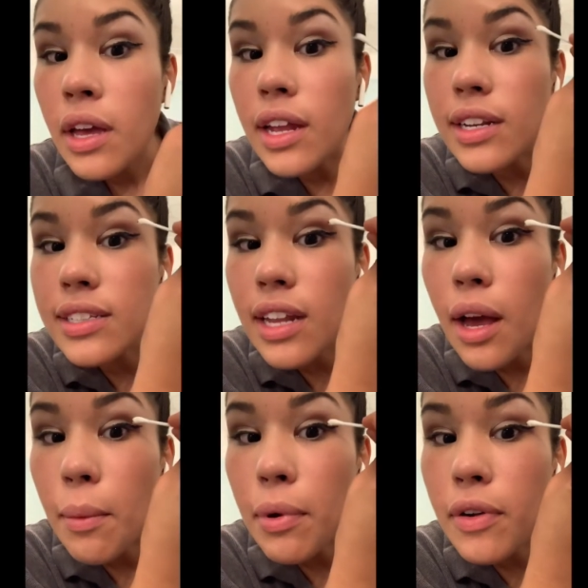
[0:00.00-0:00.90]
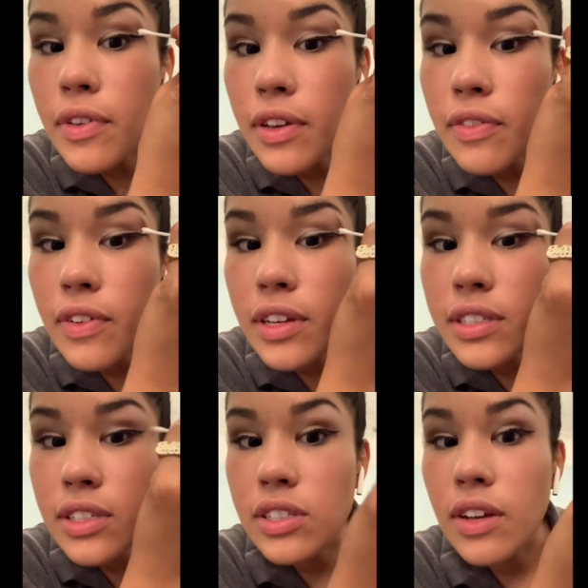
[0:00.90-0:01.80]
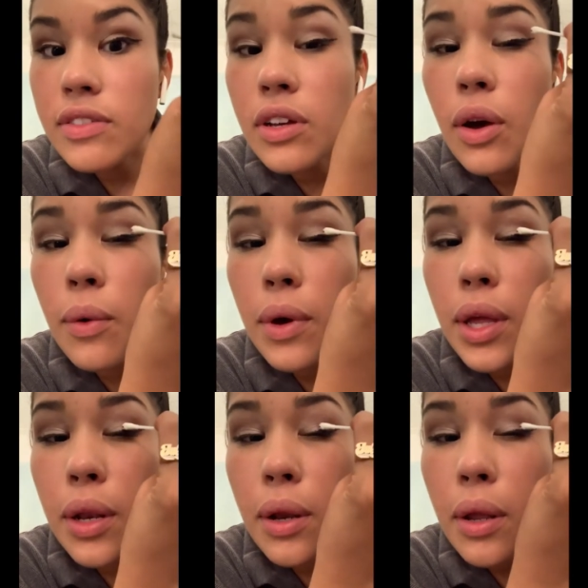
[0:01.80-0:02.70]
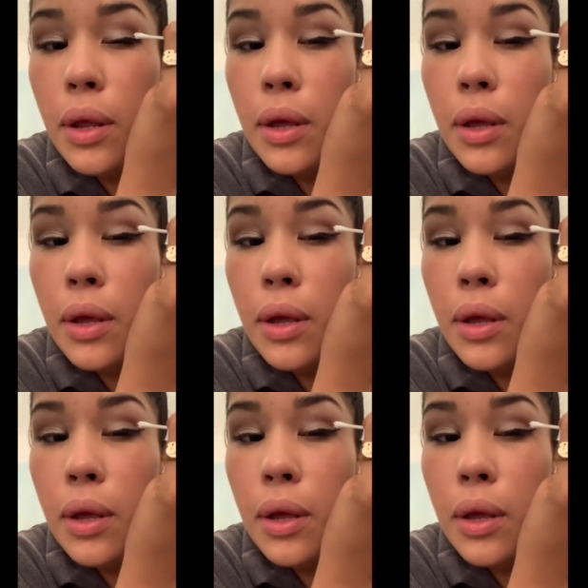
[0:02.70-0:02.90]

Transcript: And it's not a perfect fix because you have to go in